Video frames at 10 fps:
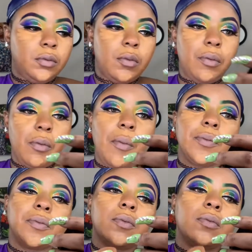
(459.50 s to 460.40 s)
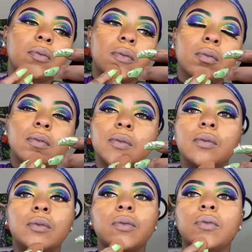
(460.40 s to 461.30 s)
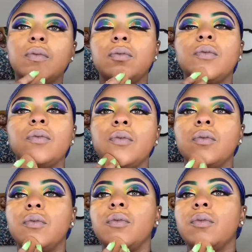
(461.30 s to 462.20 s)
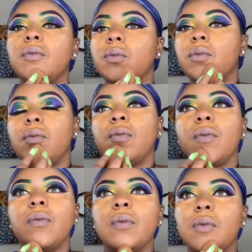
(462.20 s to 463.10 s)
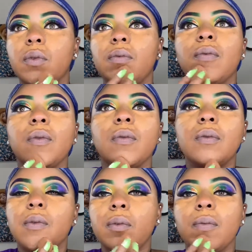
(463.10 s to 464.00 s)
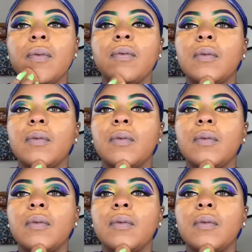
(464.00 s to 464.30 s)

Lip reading: Yeah, so we're going to get a wet beauty blender. Get to blending, honey. Blending.